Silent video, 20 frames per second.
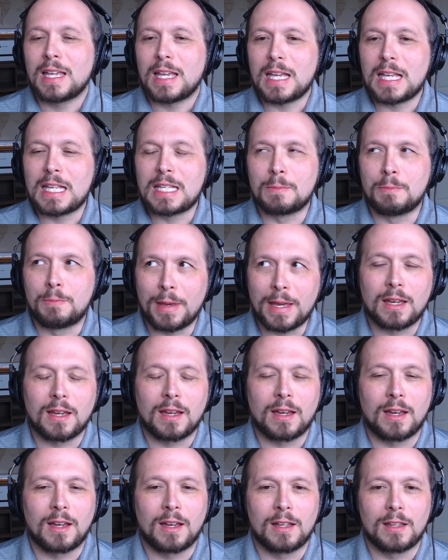is
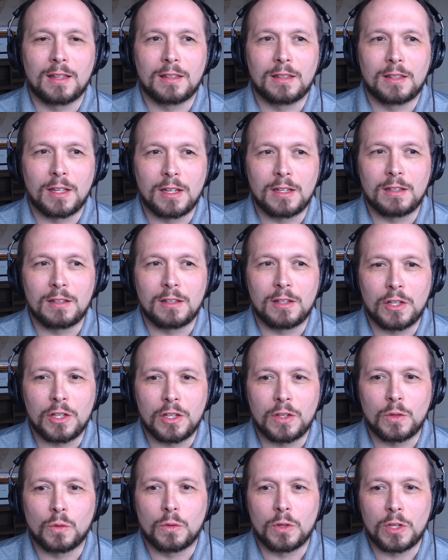bigger than
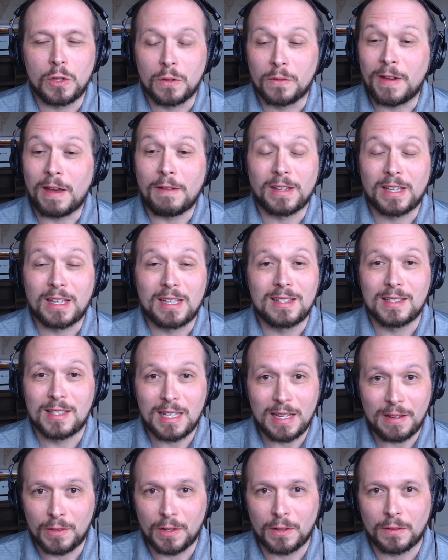you have ever
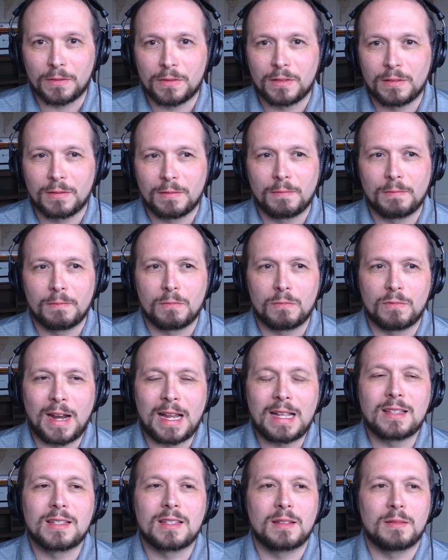conceived of.
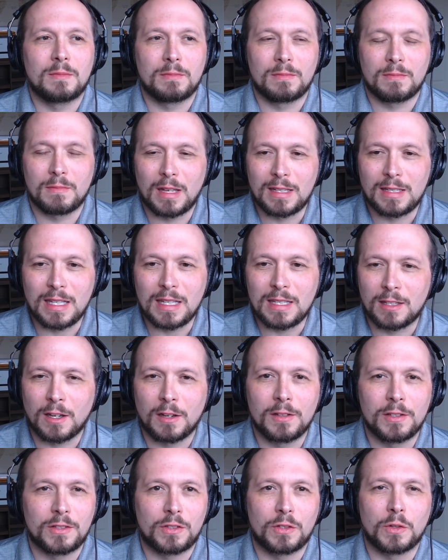Ransom, as he
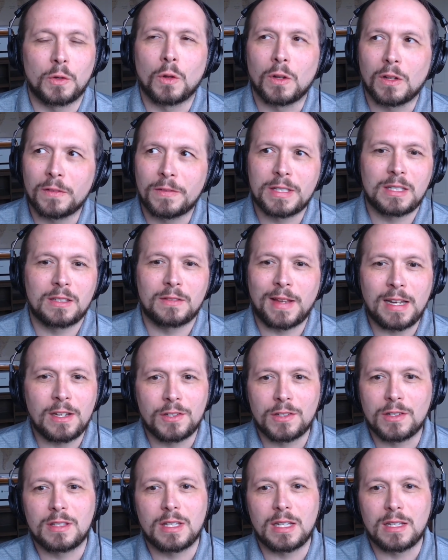goes through all of his
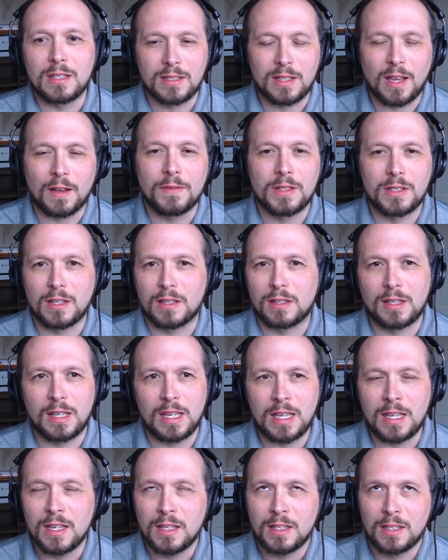adventures, he discovers that
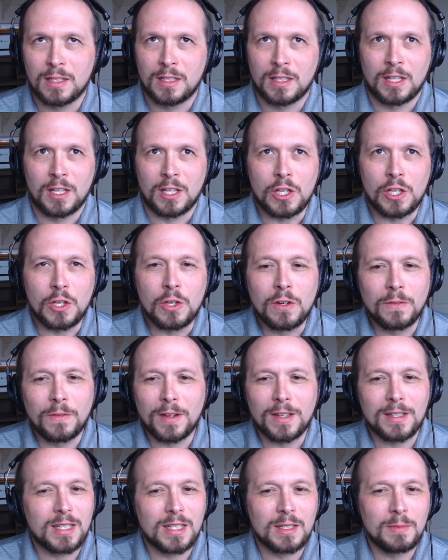the
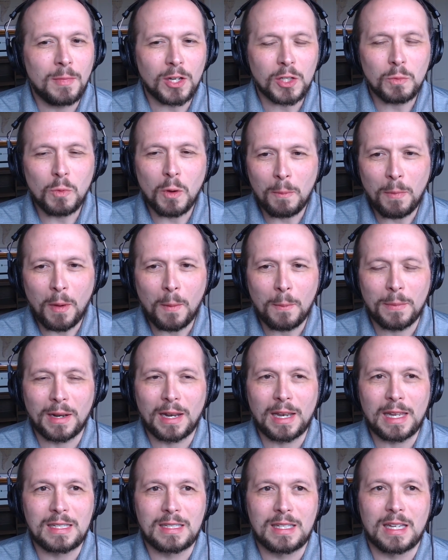universe is much more
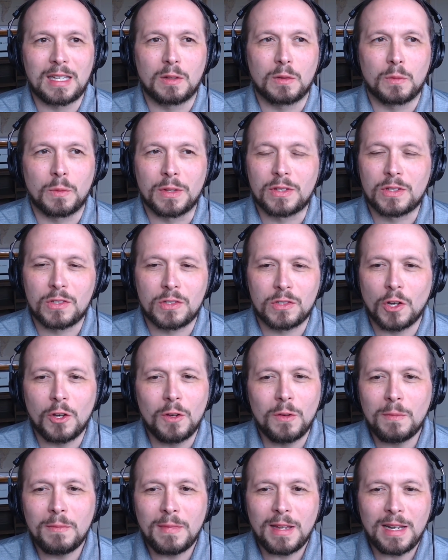populated with
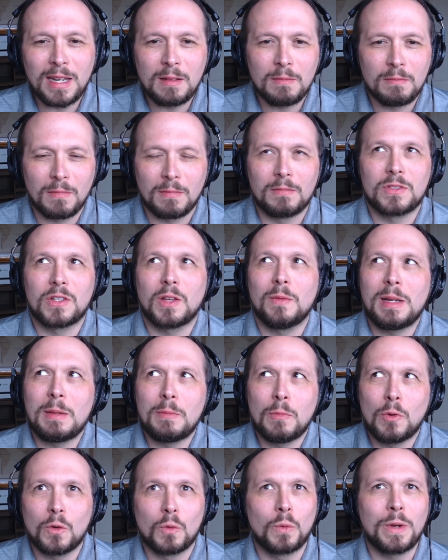so many
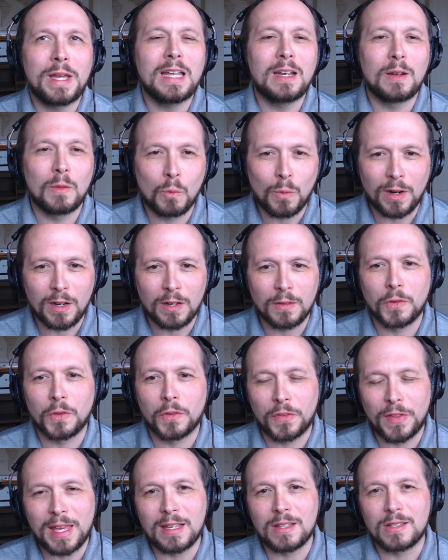more weird and wonderful
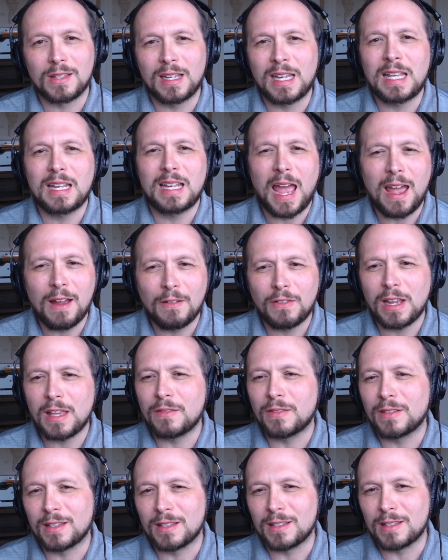things than he'd ever
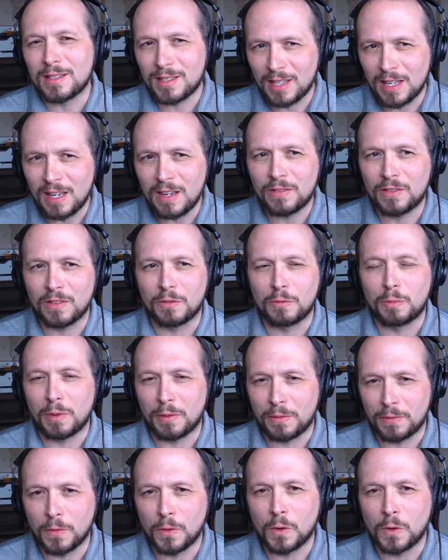even conceived of
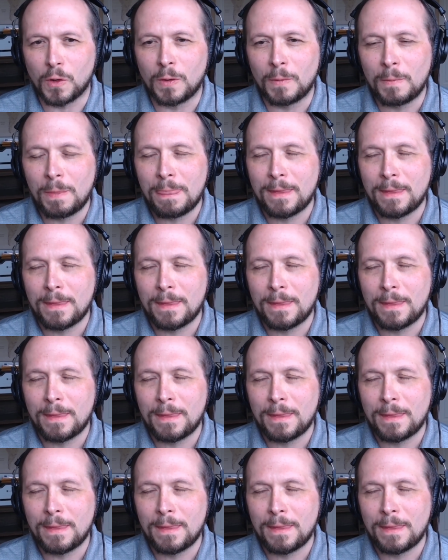before.